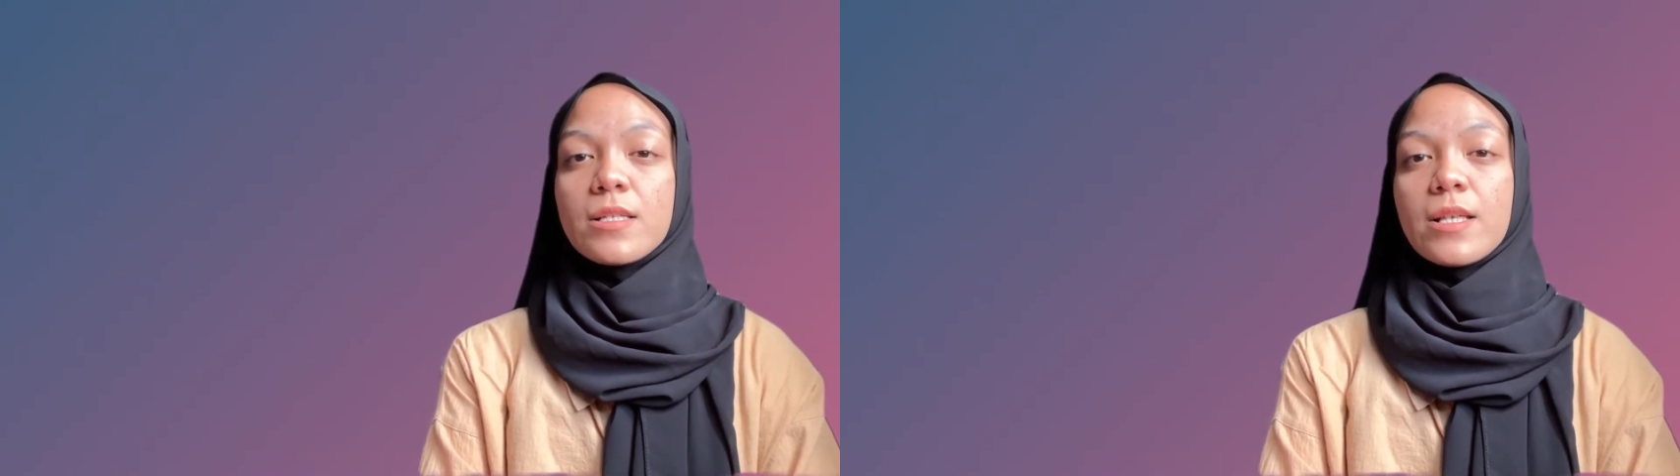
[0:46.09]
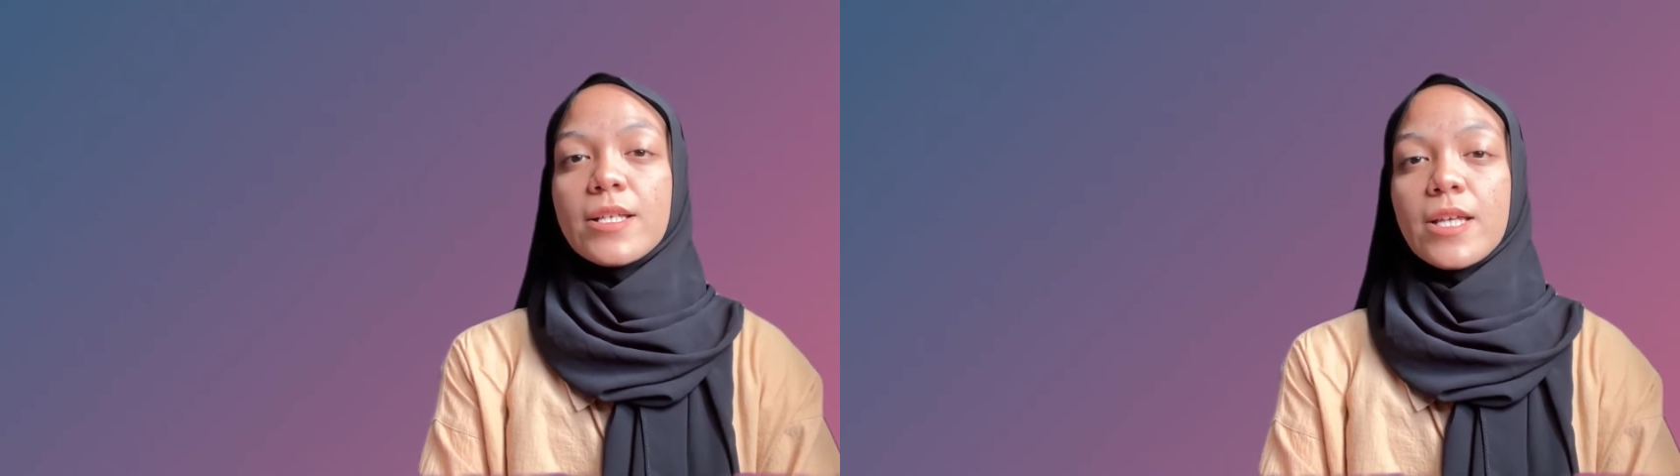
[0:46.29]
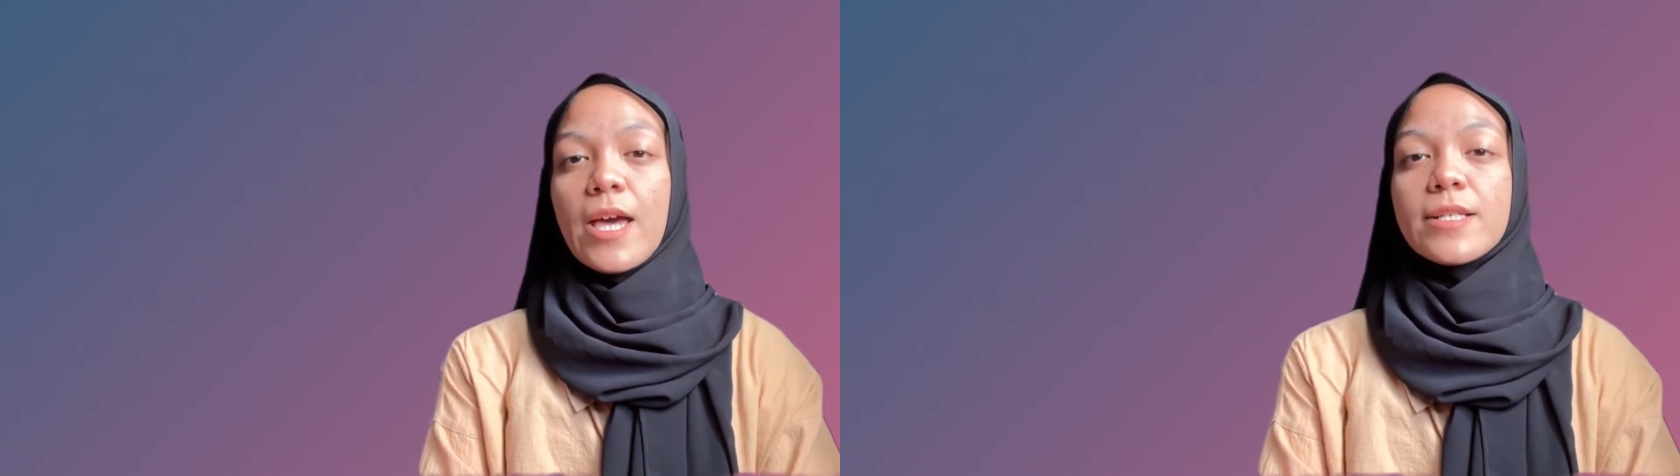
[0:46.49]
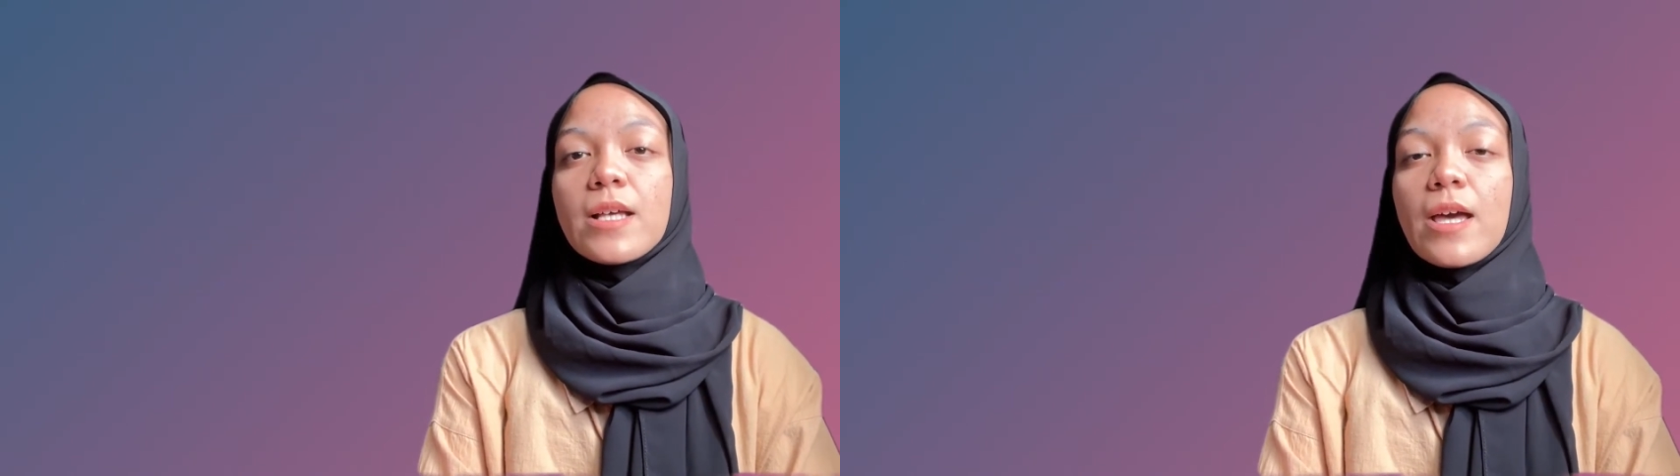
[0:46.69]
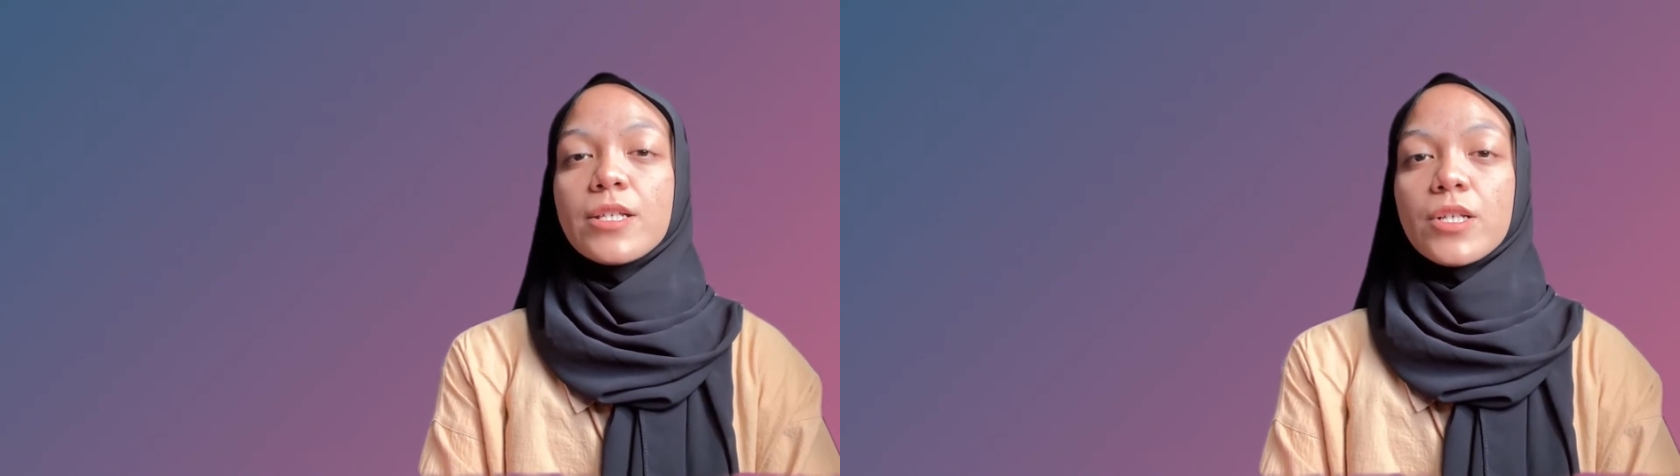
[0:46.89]
such as
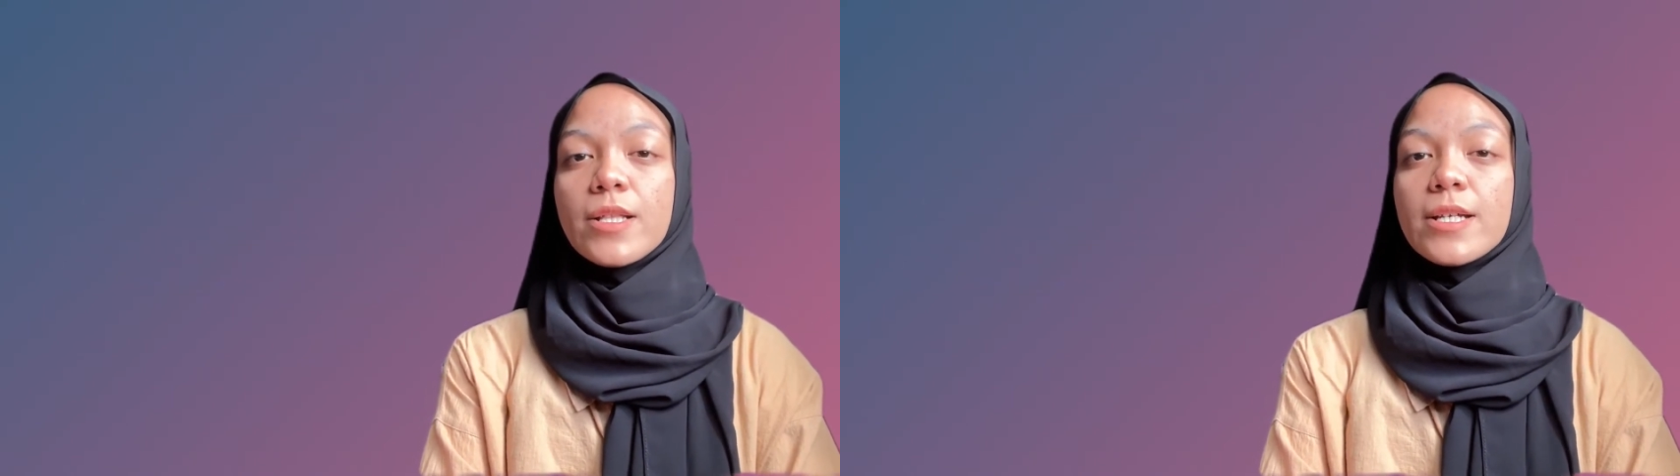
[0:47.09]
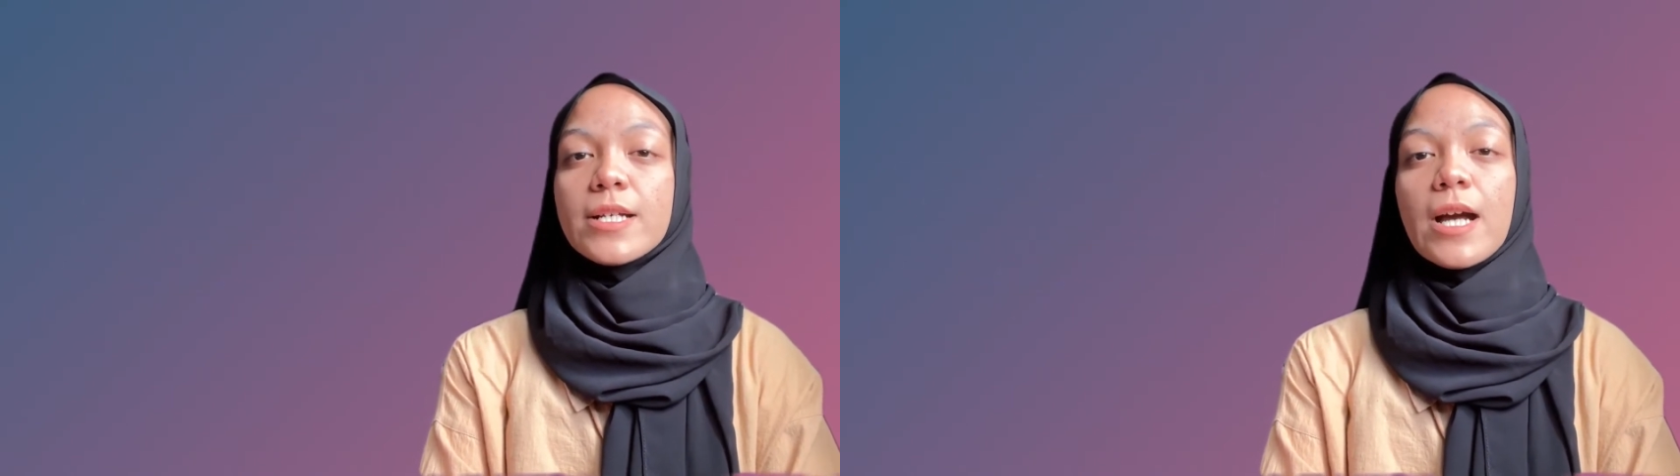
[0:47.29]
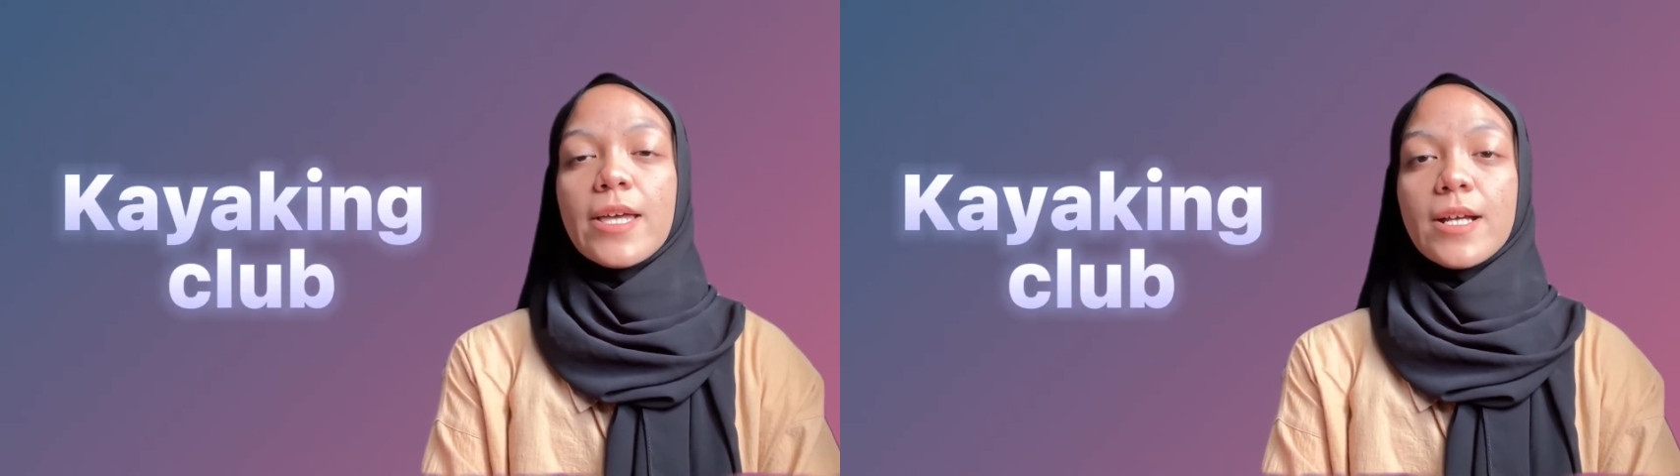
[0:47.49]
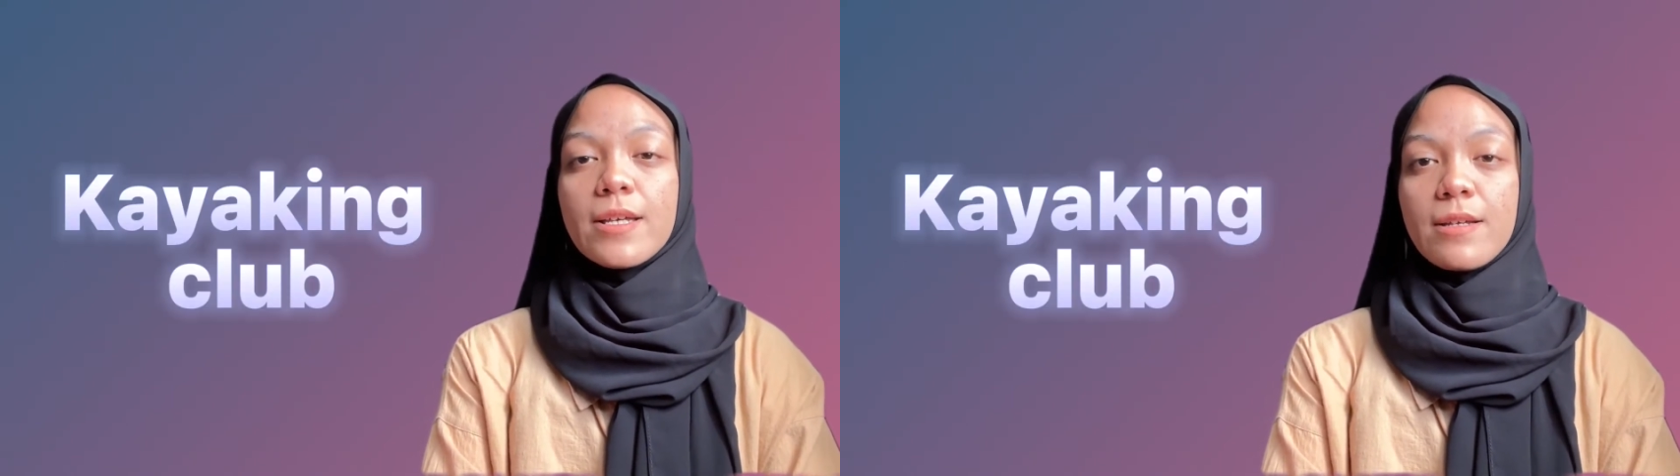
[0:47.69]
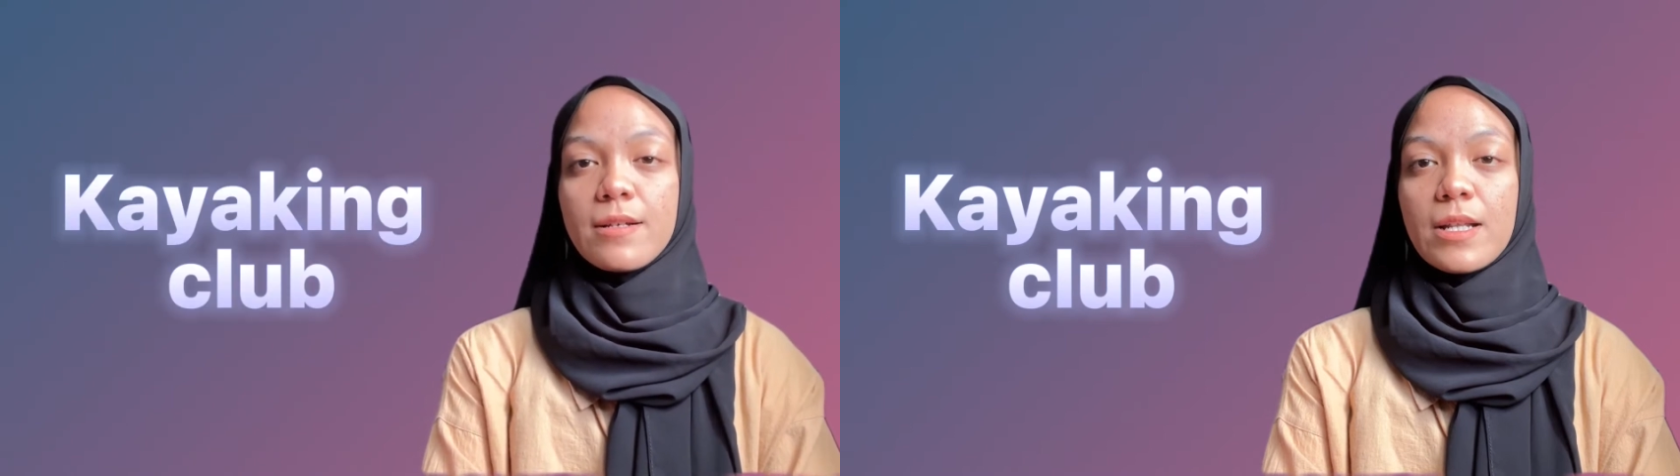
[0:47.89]
I joined a
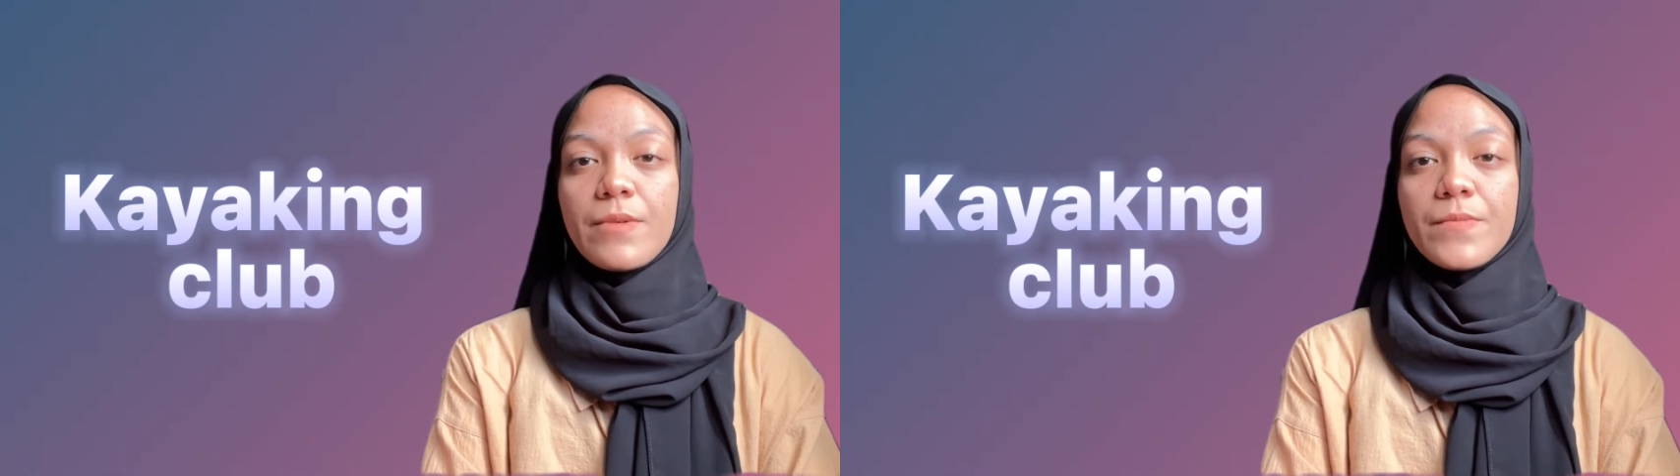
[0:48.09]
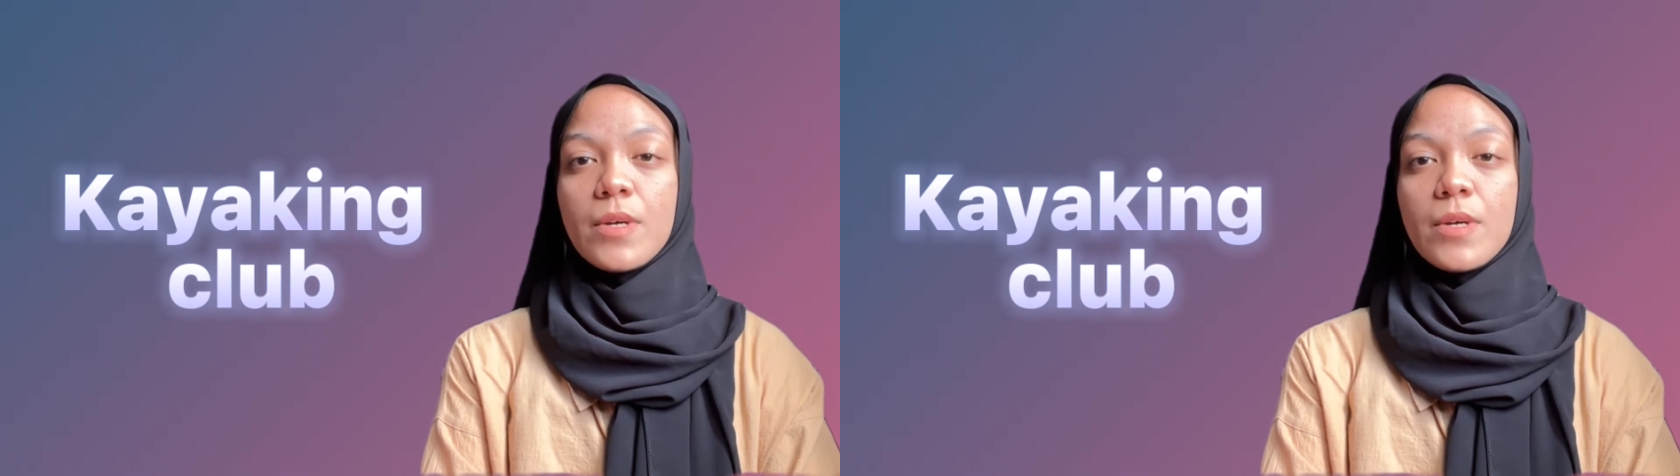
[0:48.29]
kayaking club.